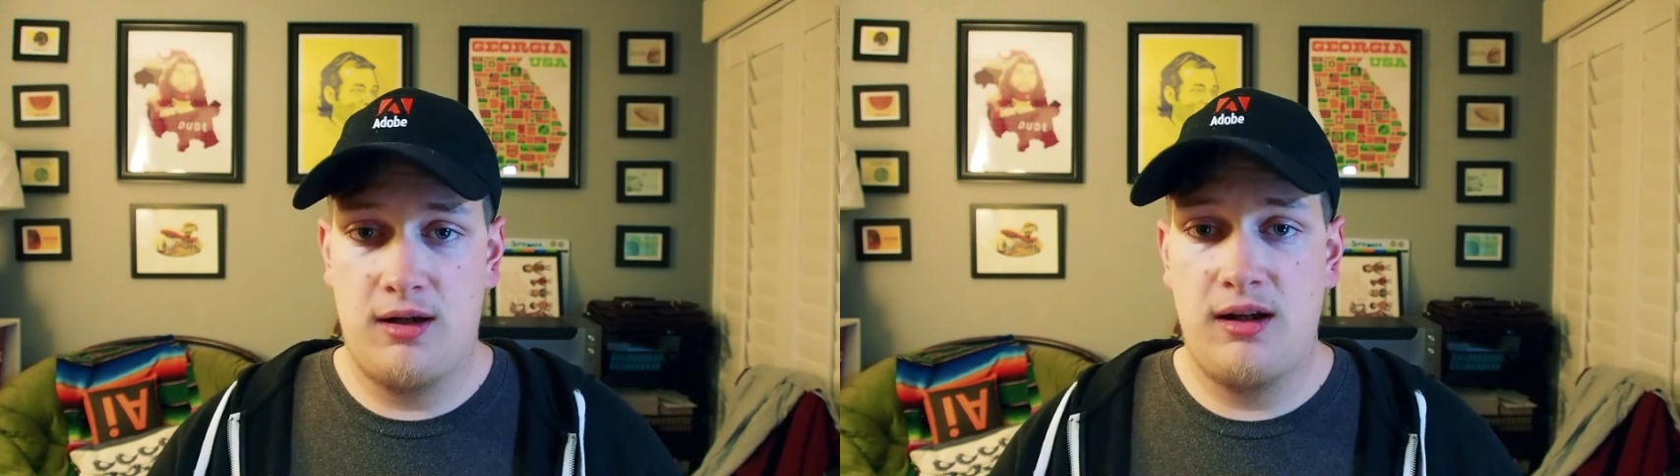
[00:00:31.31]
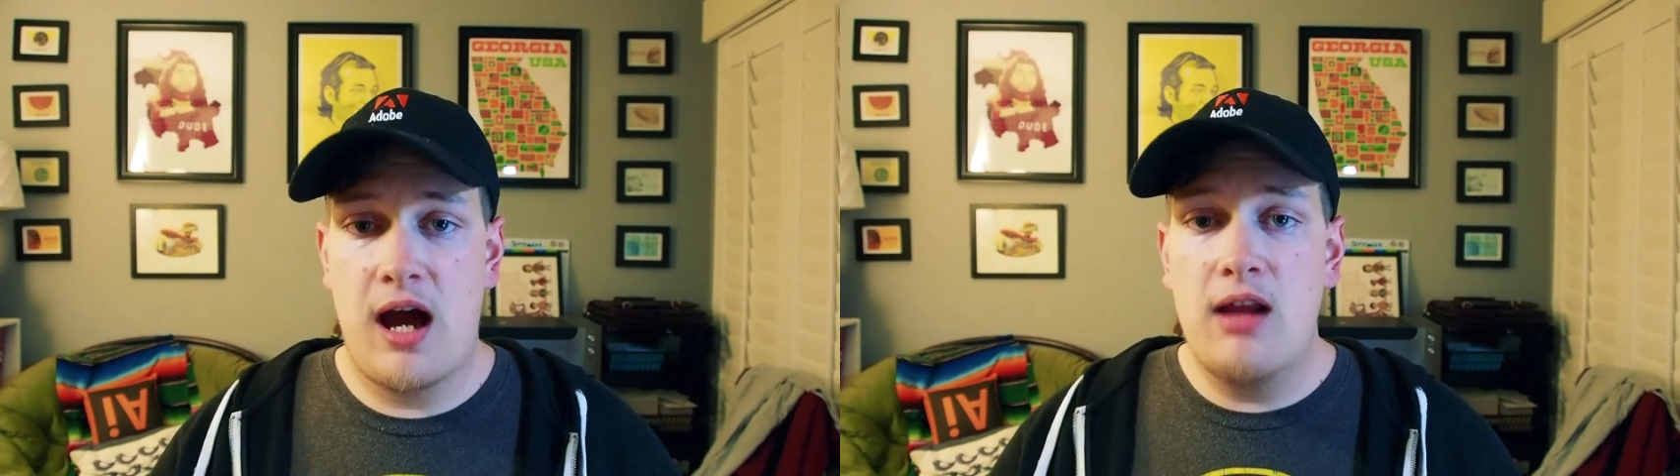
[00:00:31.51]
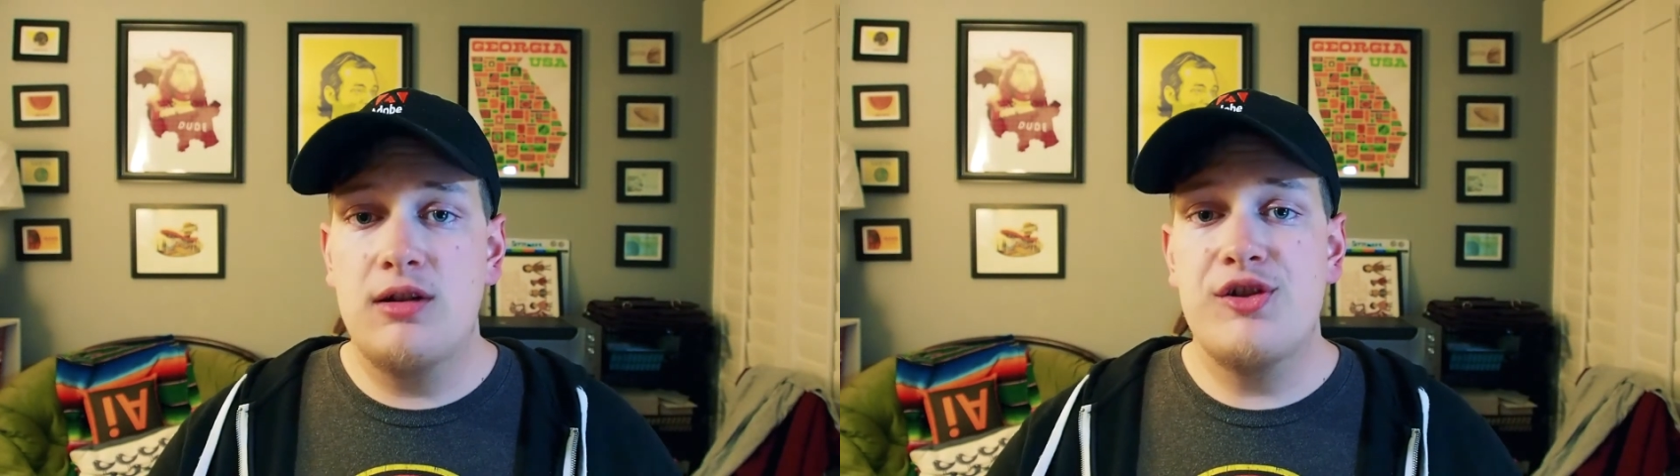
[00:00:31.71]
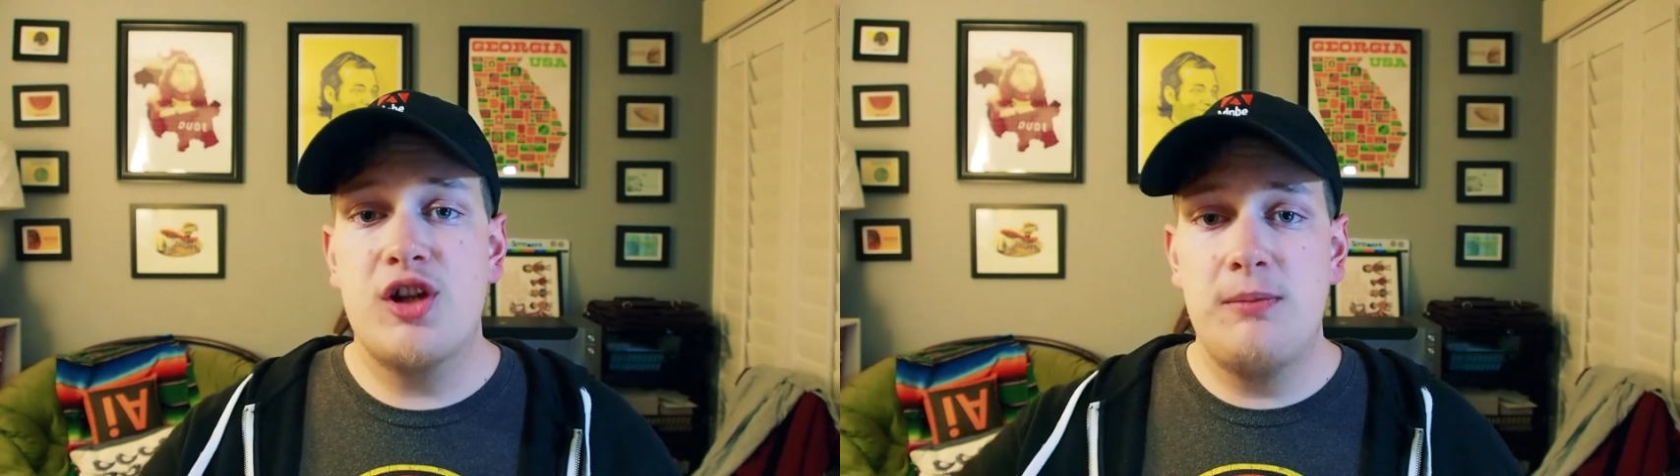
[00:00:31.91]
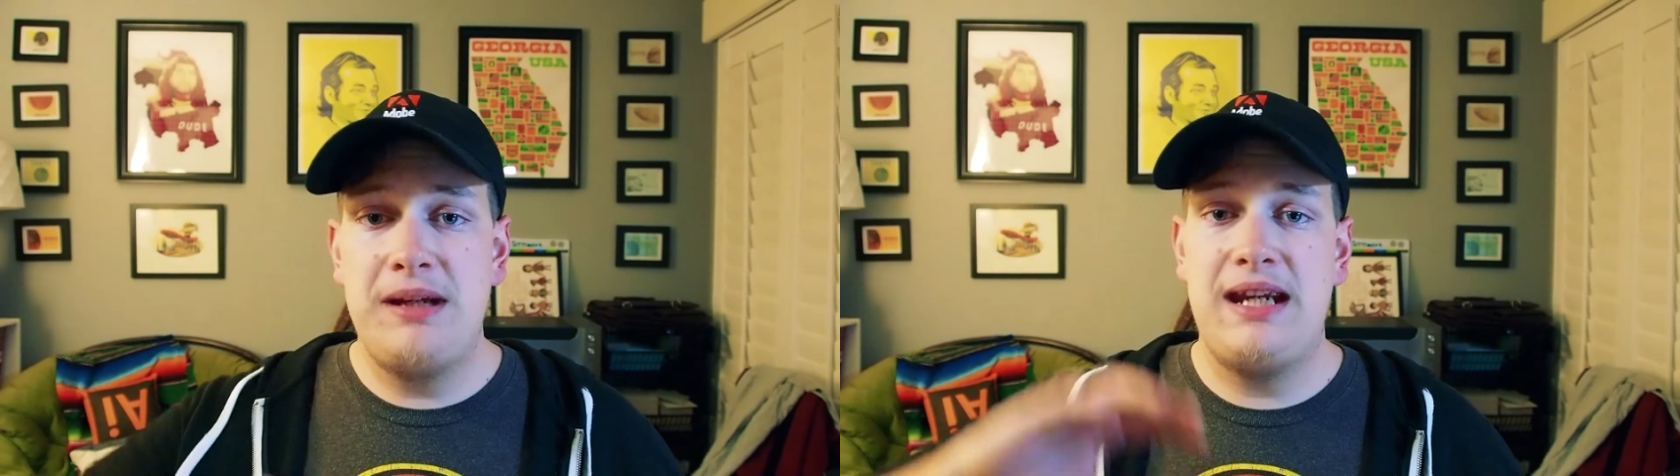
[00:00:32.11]
Color is
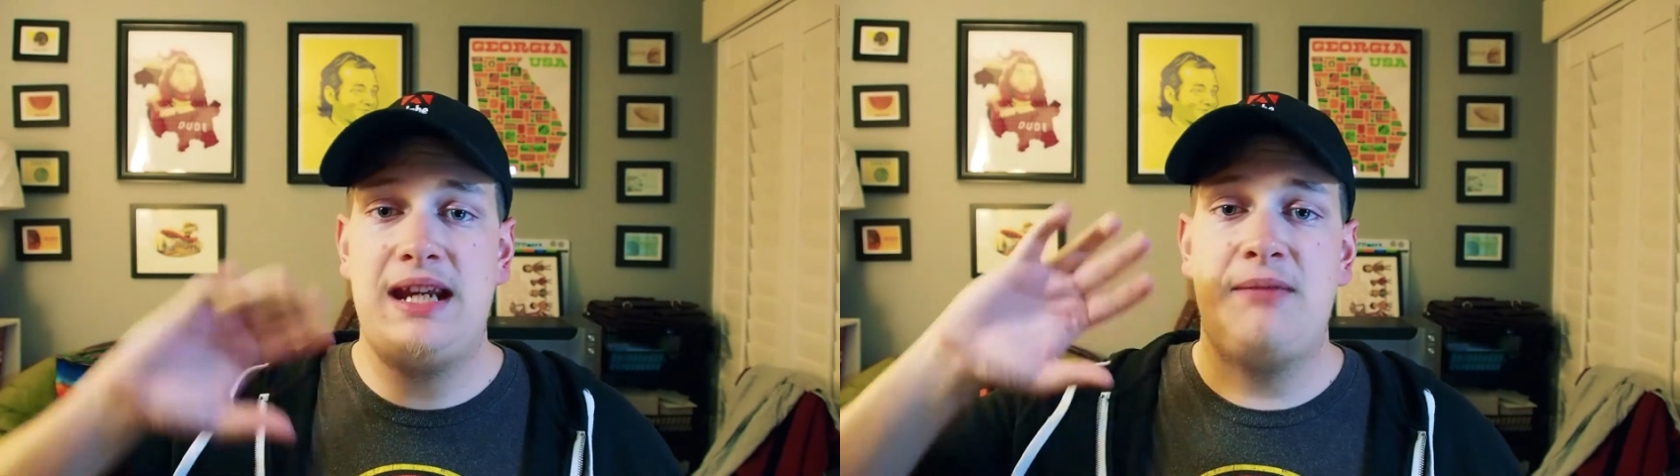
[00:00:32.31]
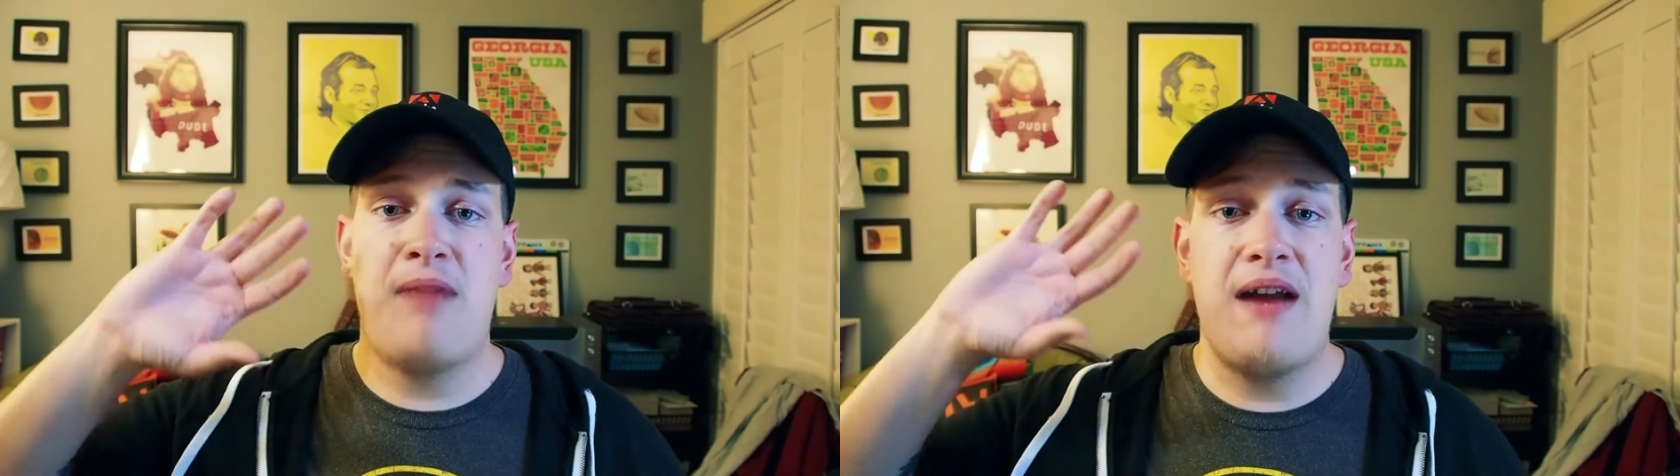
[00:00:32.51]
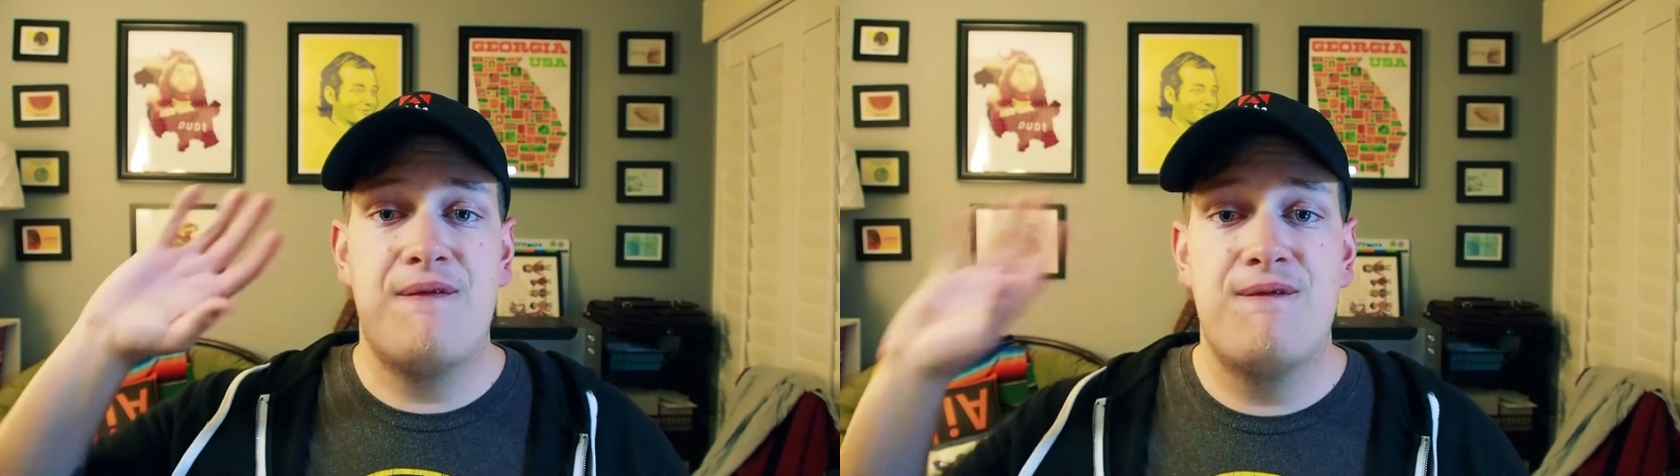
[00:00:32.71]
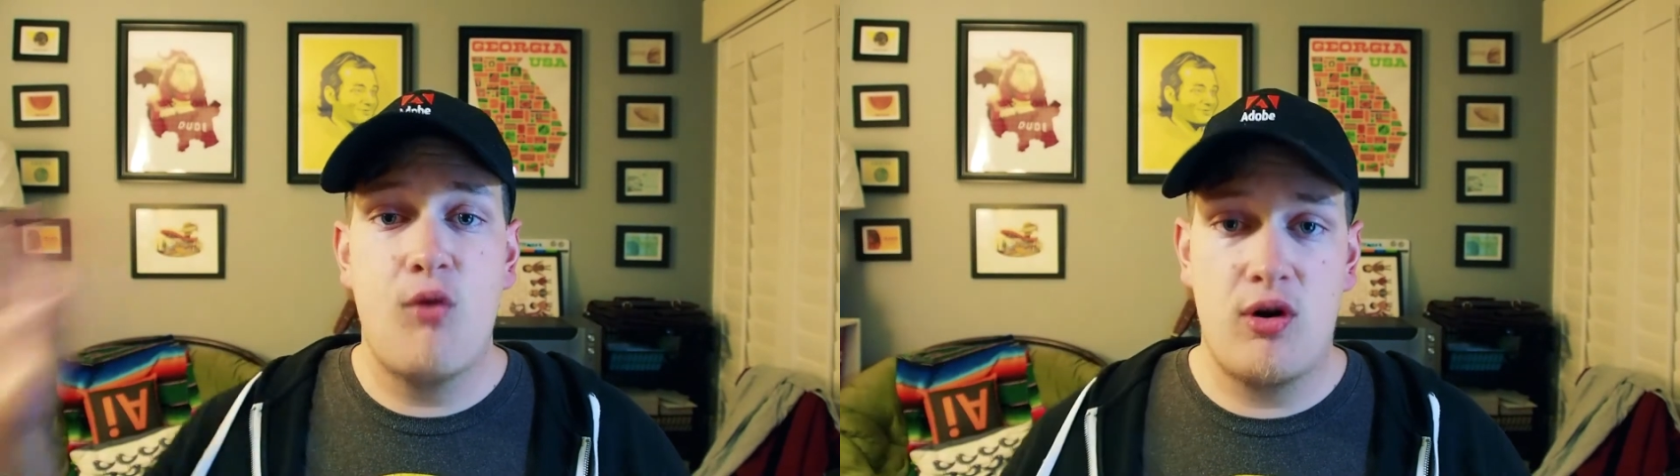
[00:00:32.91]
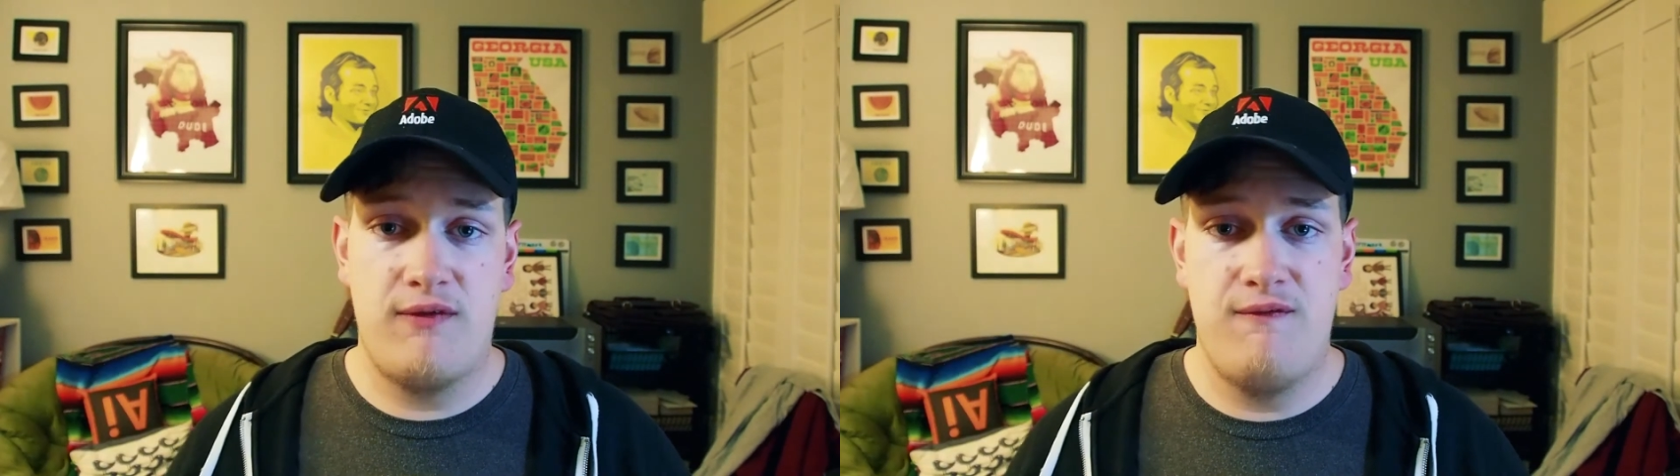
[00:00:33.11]
gonna be in my
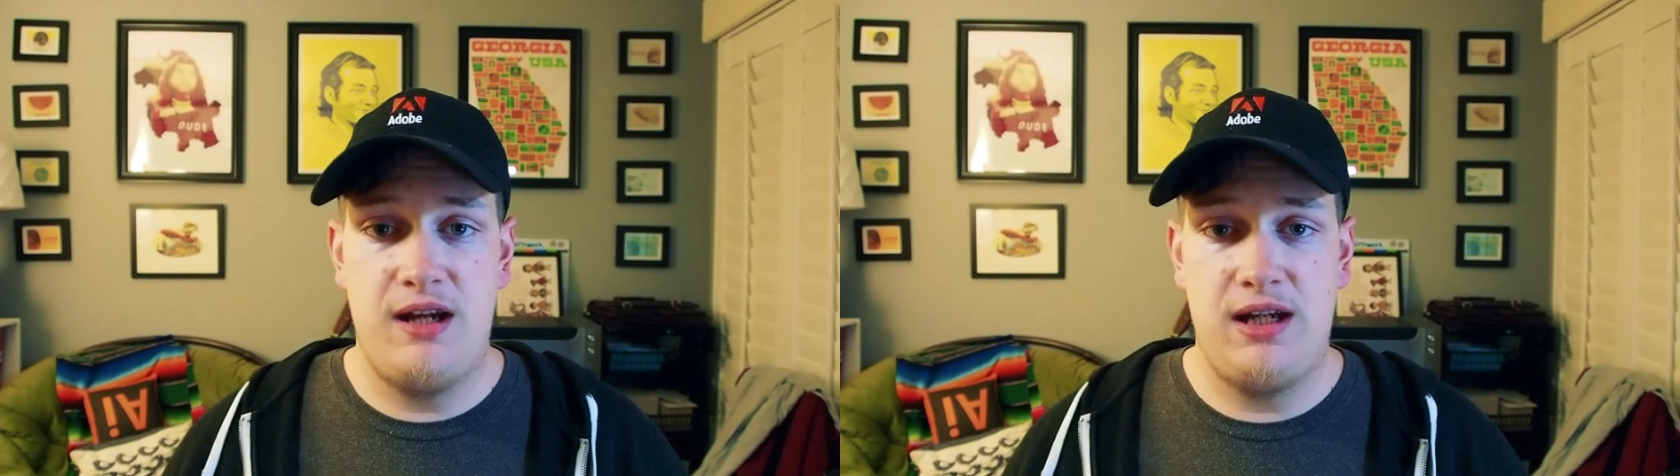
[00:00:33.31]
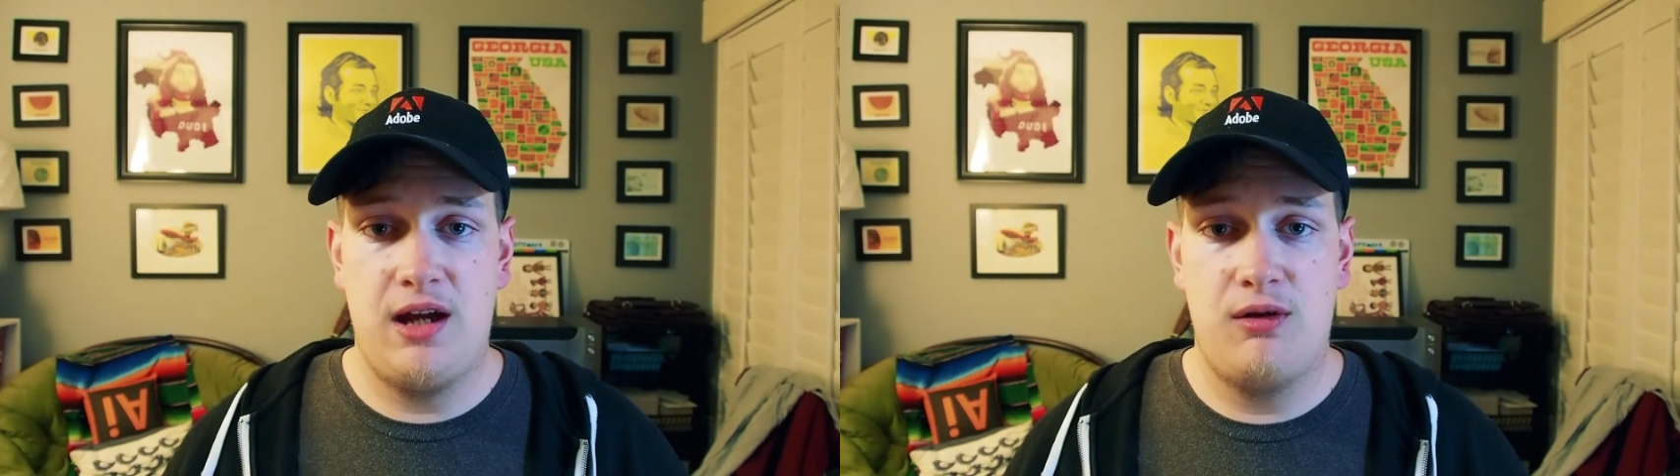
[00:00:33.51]
fourth video.